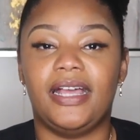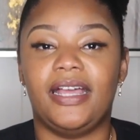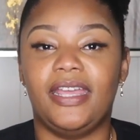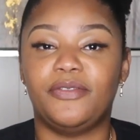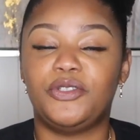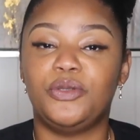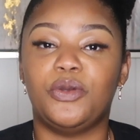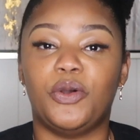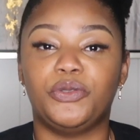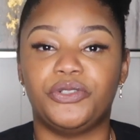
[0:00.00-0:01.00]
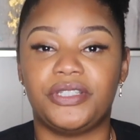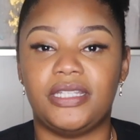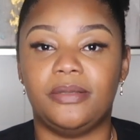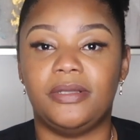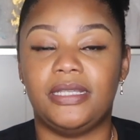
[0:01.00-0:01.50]
I have two older
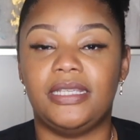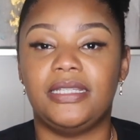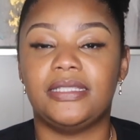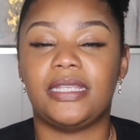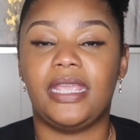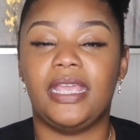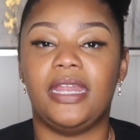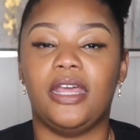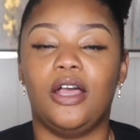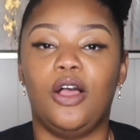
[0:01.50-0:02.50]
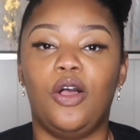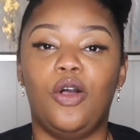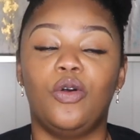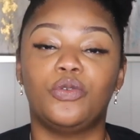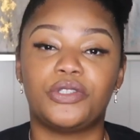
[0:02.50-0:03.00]
siblings and a
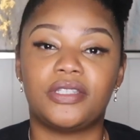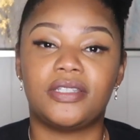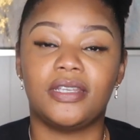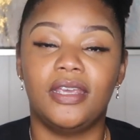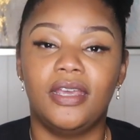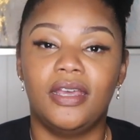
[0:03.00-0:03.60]
host